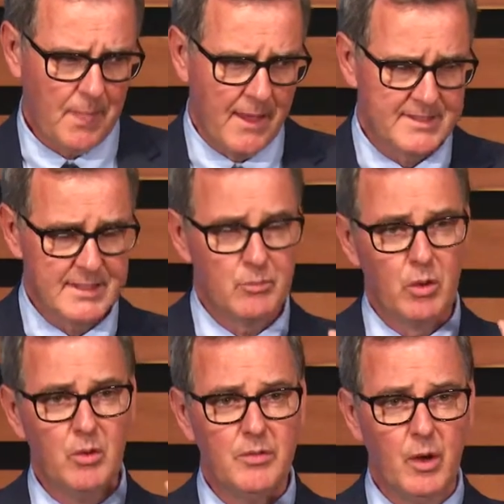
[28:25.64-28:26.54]

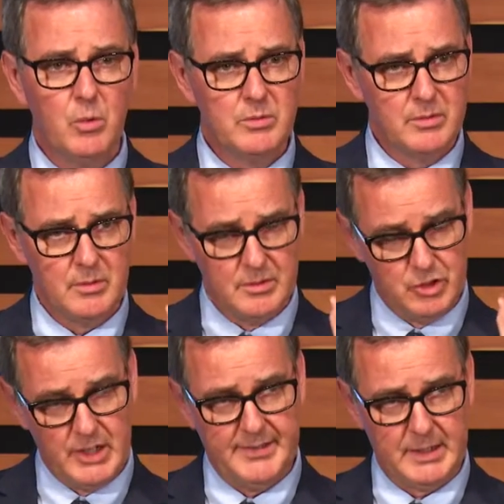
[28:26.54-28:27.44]
several known
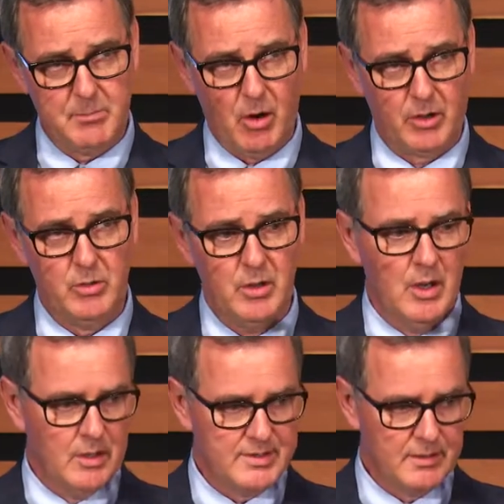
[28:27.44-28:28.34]
genetic markers,
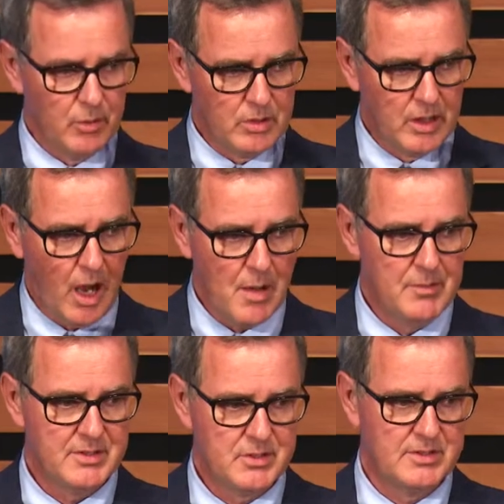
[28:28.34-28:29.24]
several
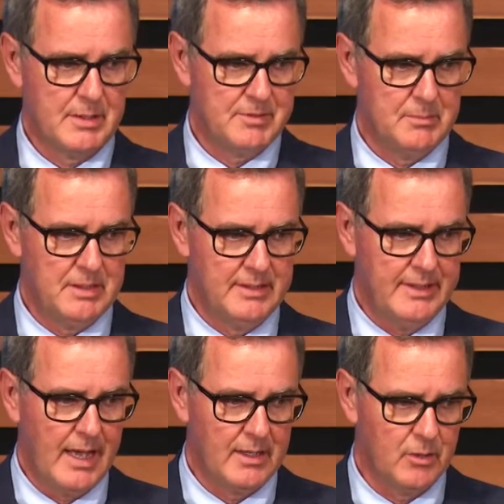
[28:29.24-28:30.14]
common susceptibility
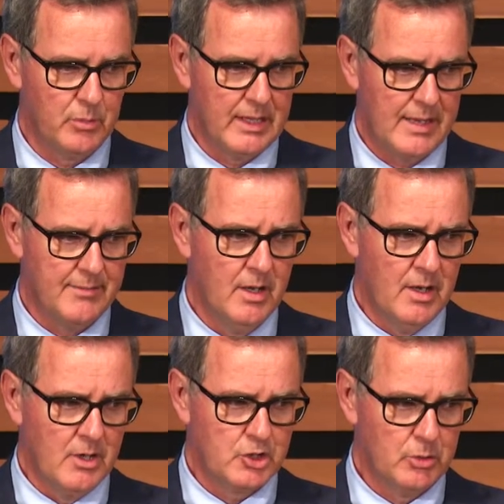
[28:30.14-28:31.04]
alleles will have
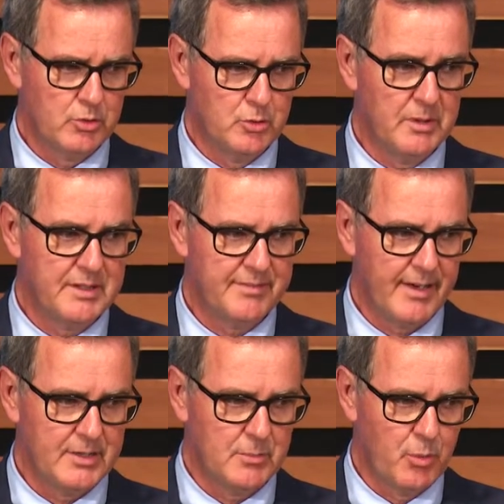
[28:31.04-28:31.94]
shown to
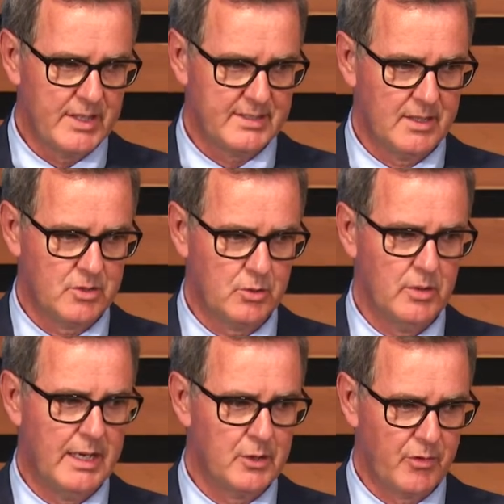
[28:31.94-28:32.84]
modify the breast cancer
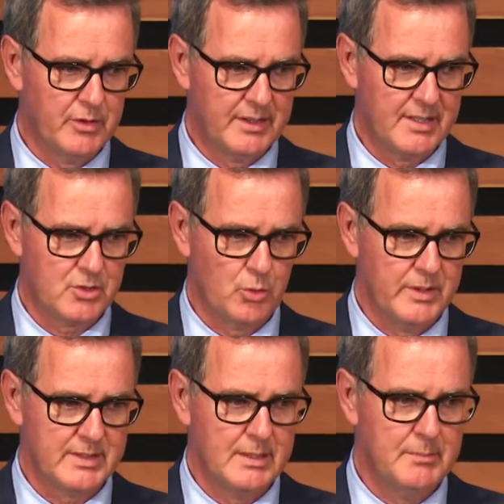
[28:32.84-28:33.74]
and ovarian cancer
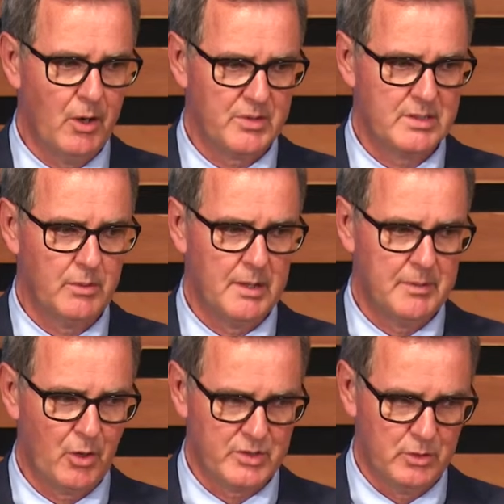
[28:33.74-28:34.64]
risk in BRCA1 and
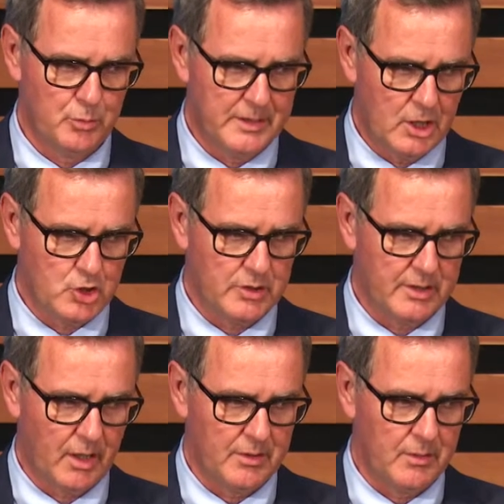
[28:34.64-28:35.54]
BRCA2 mutation
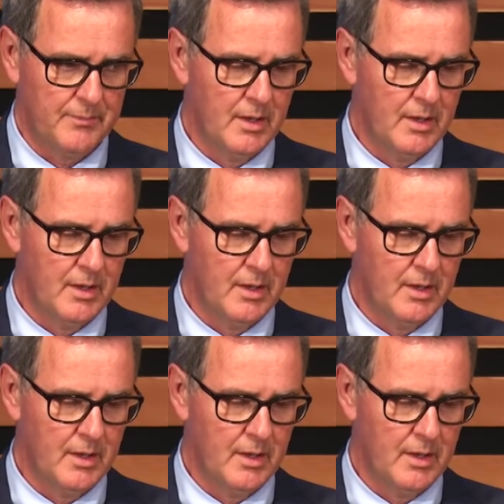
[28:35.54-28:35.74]
carrier.